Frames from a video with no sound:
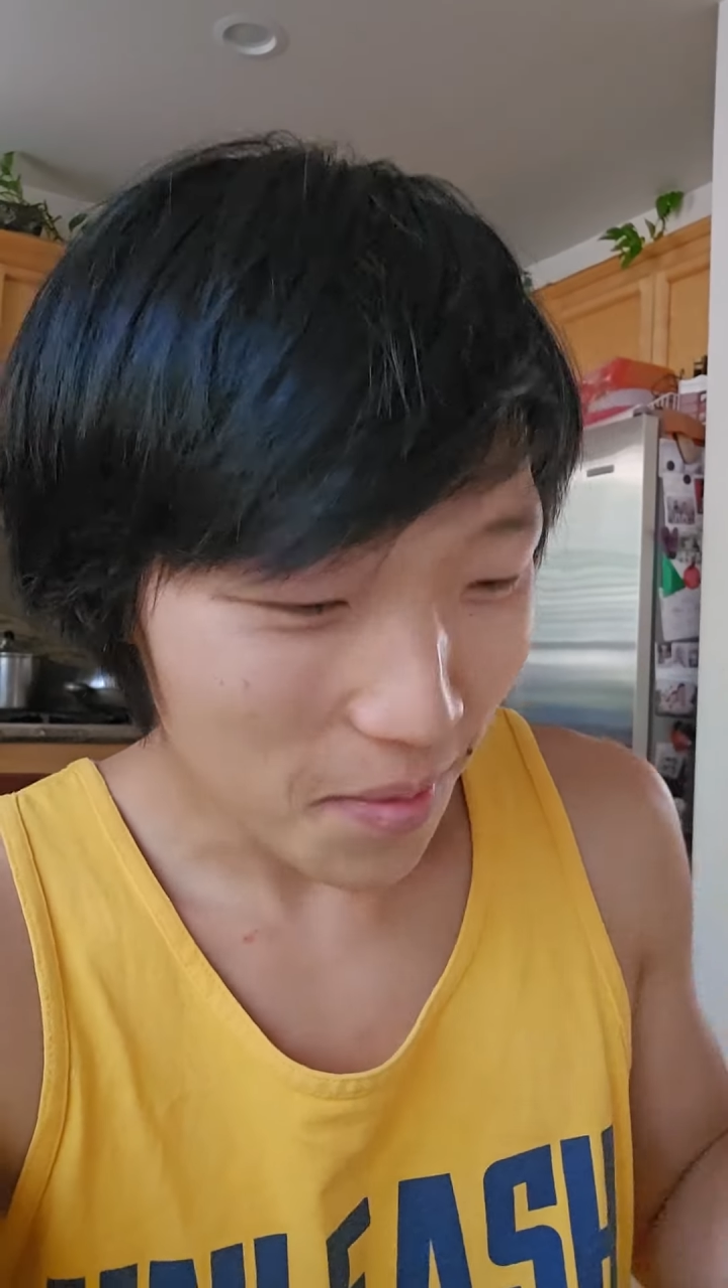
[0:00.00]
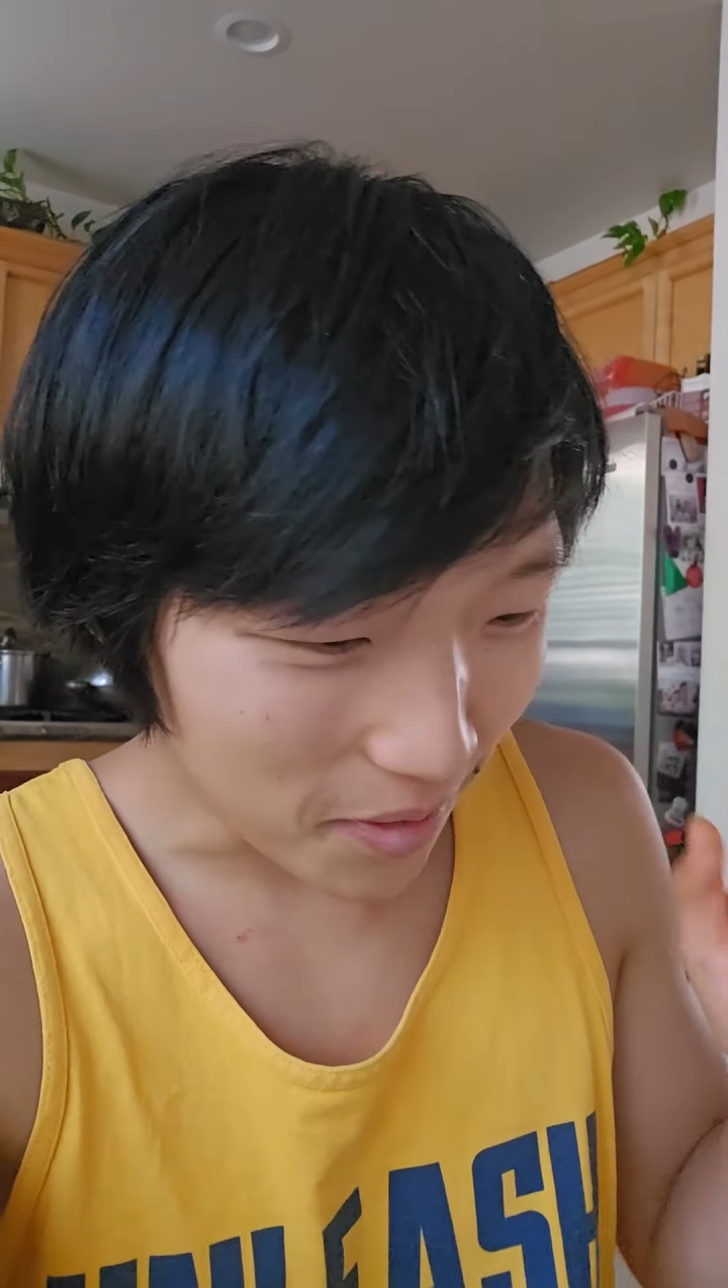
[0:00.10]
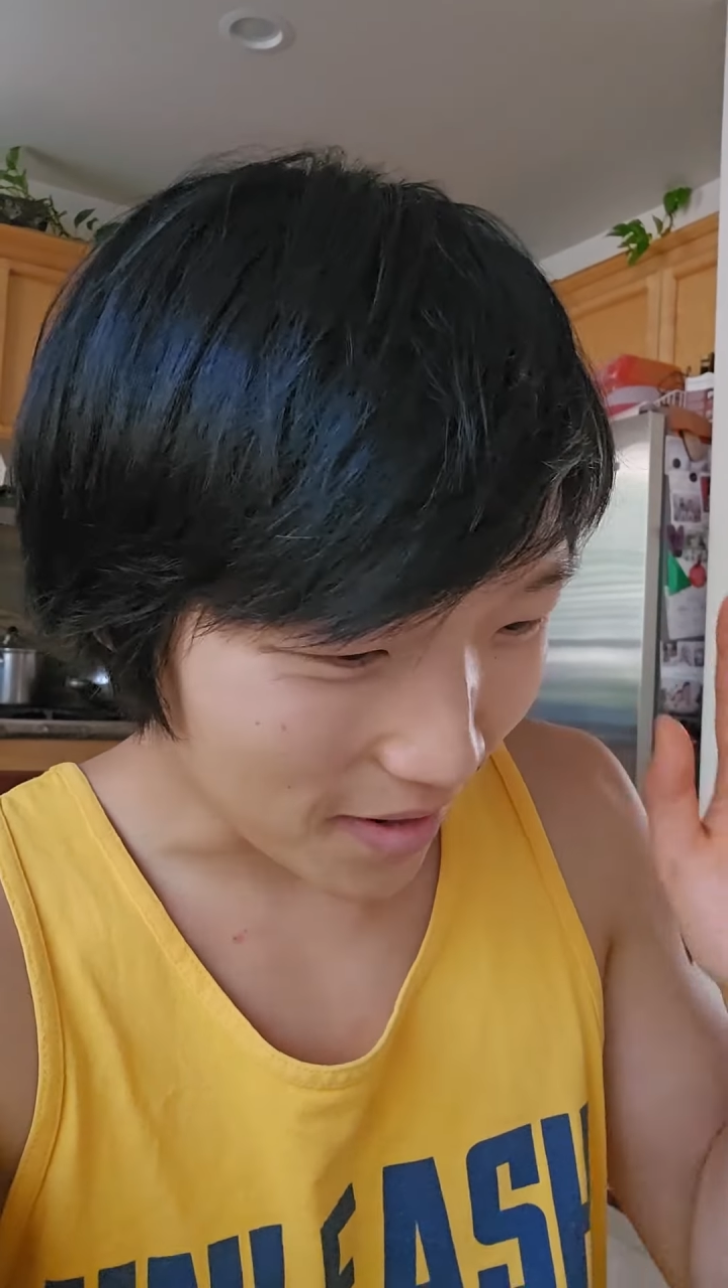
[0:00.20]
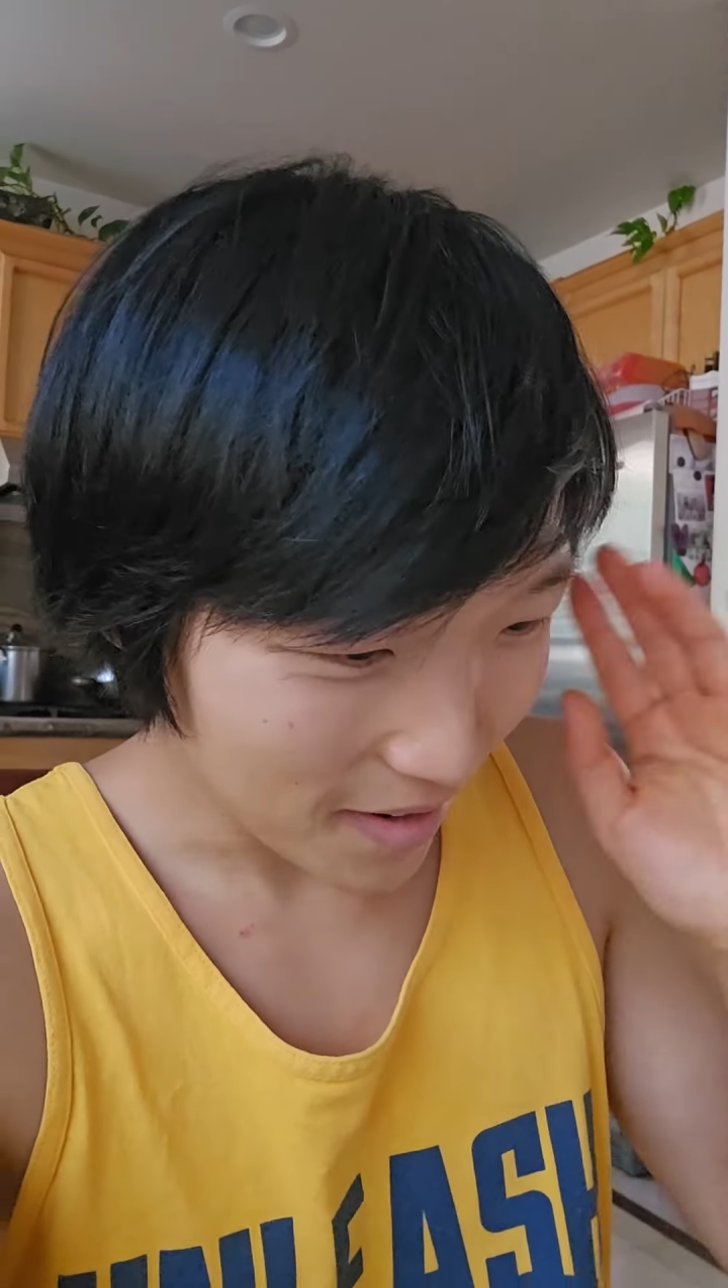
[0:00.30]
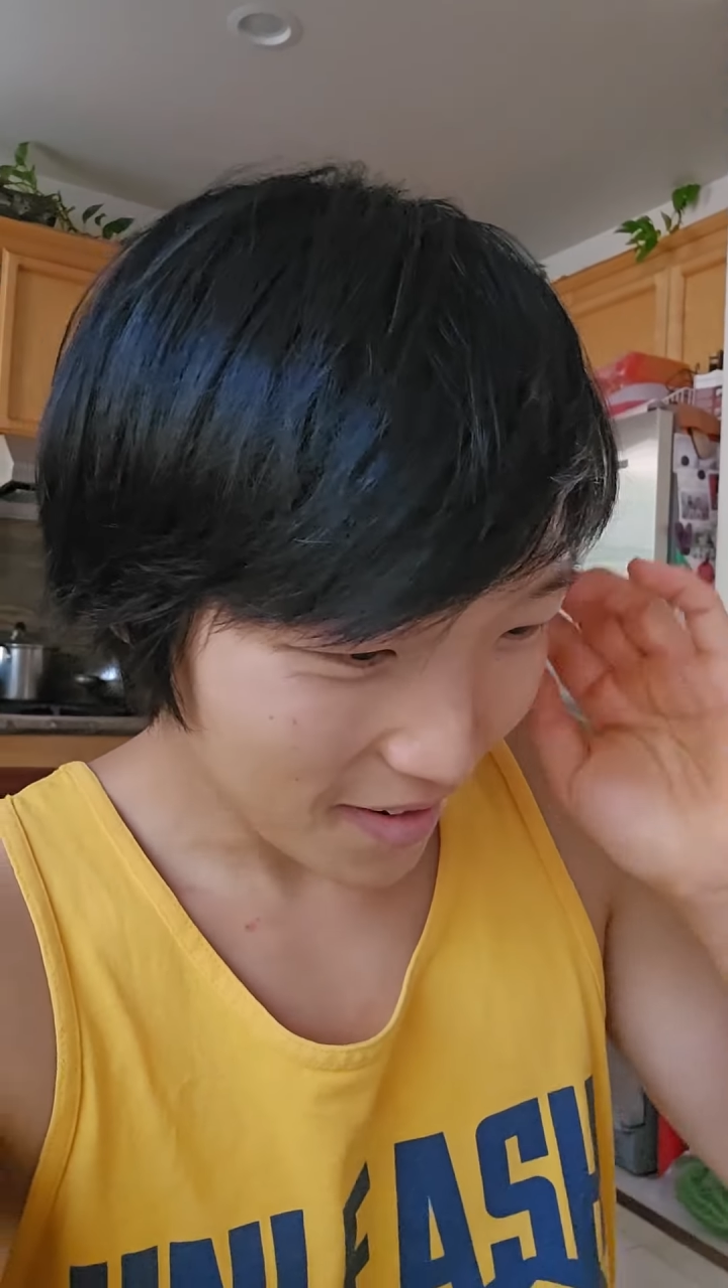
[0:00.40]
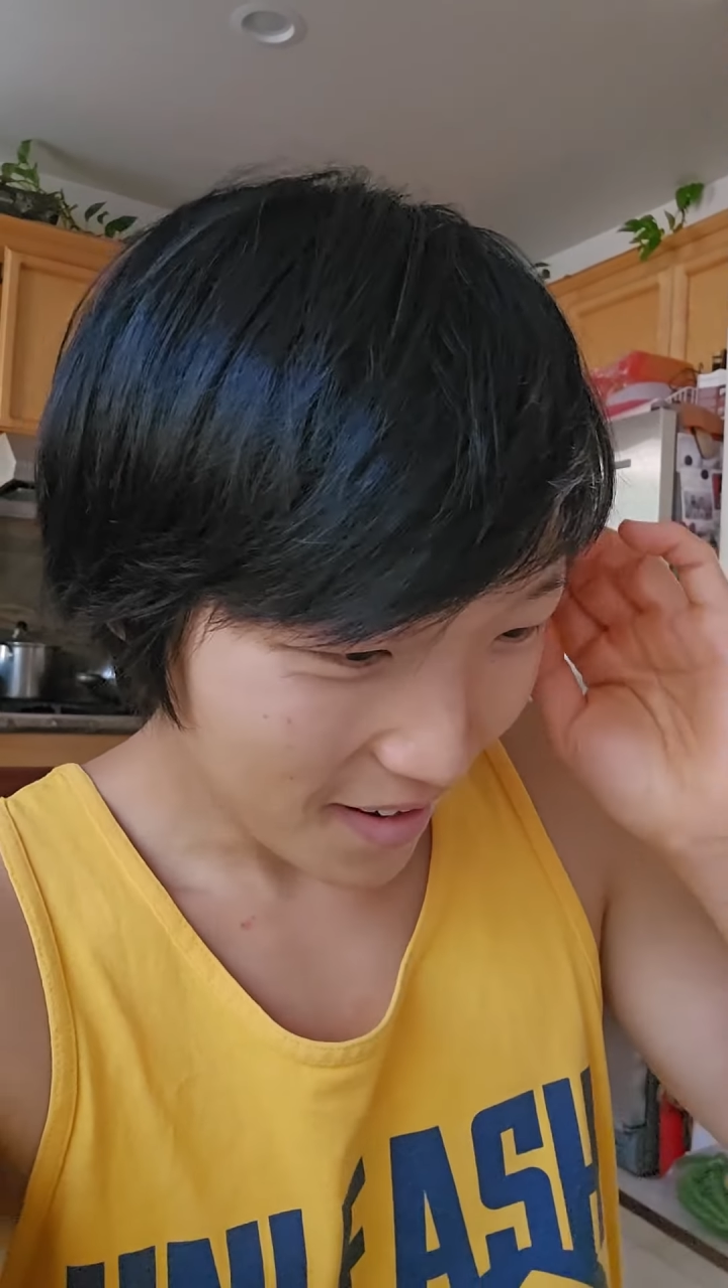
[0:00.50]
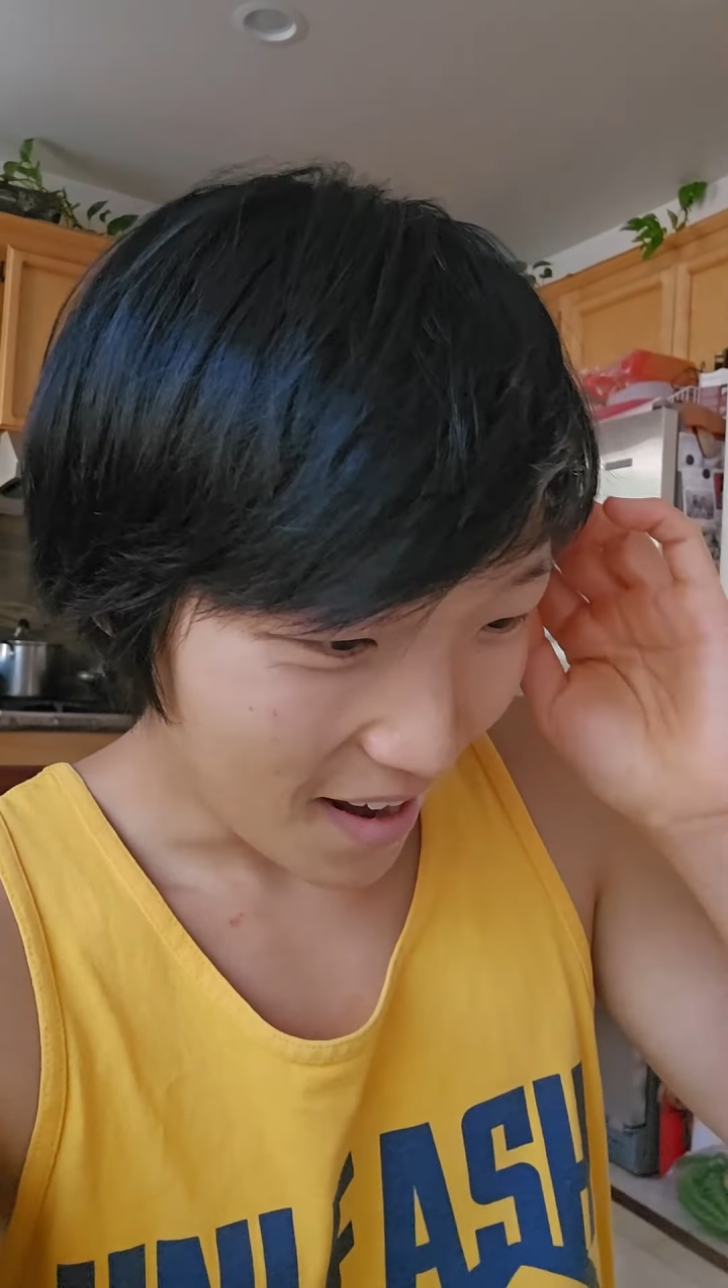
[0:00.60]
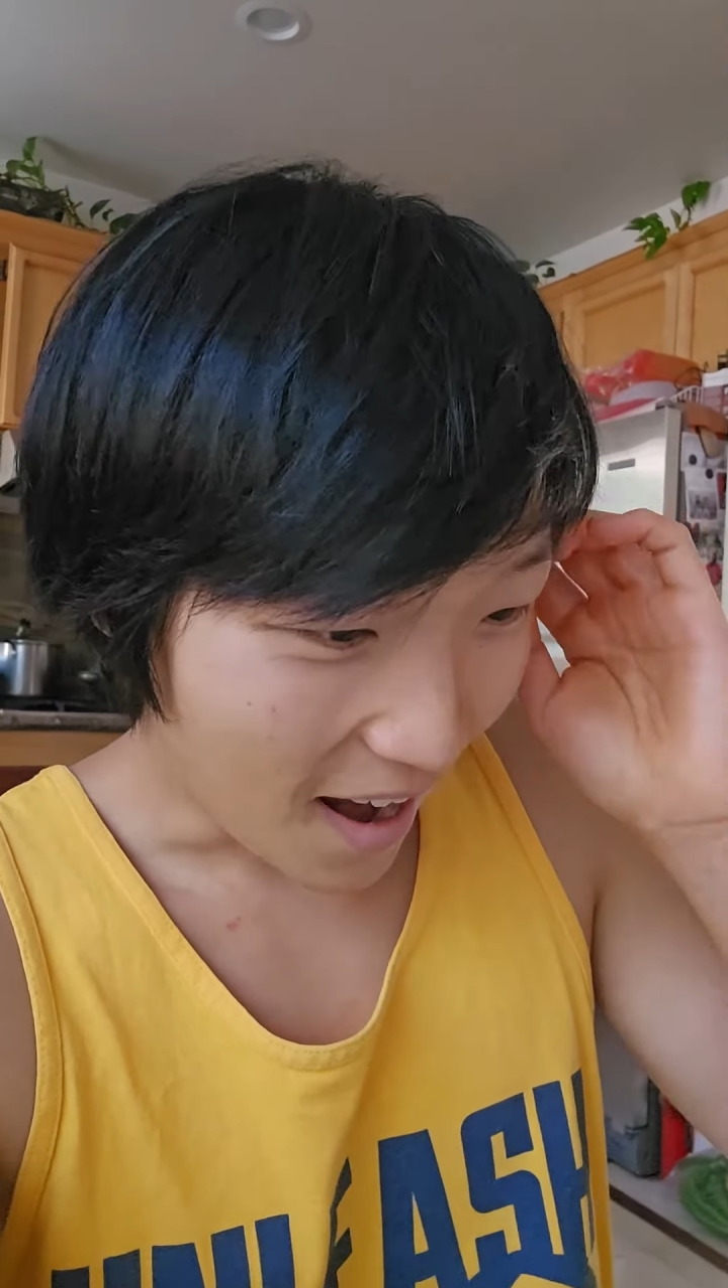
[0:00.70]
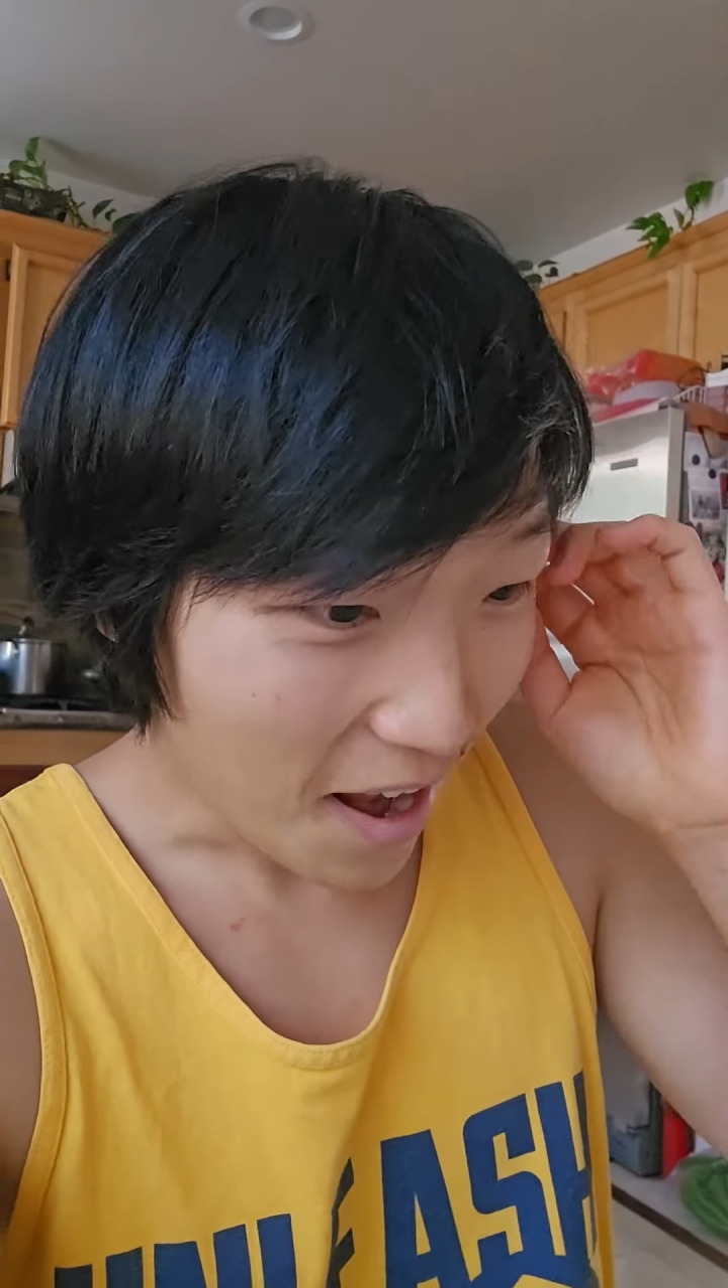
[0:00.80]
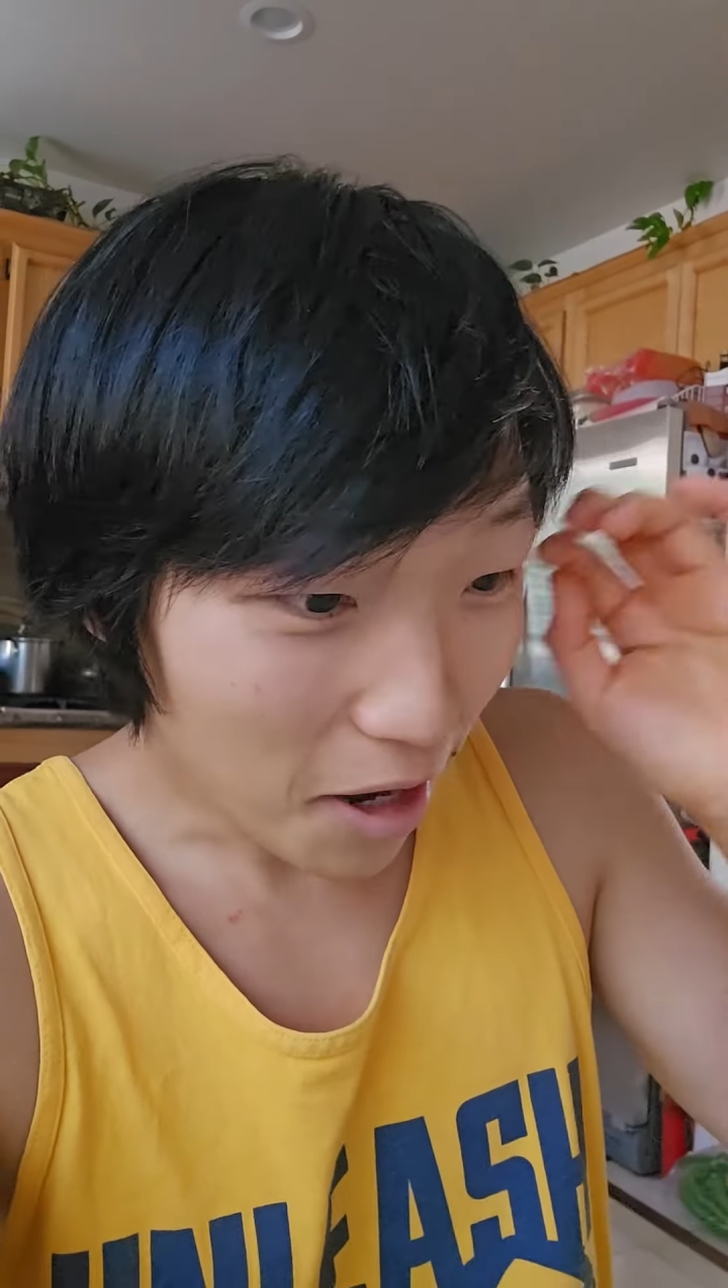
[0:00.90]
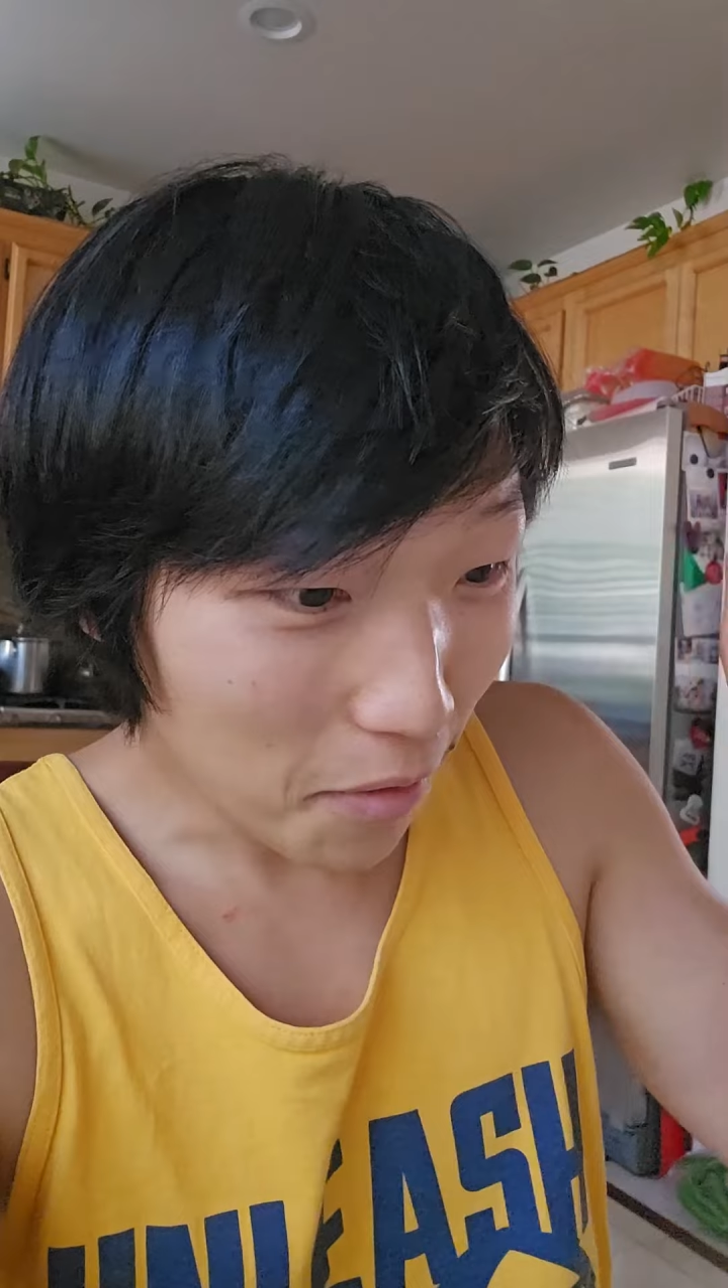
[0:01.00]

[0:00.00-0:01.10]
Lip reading: but I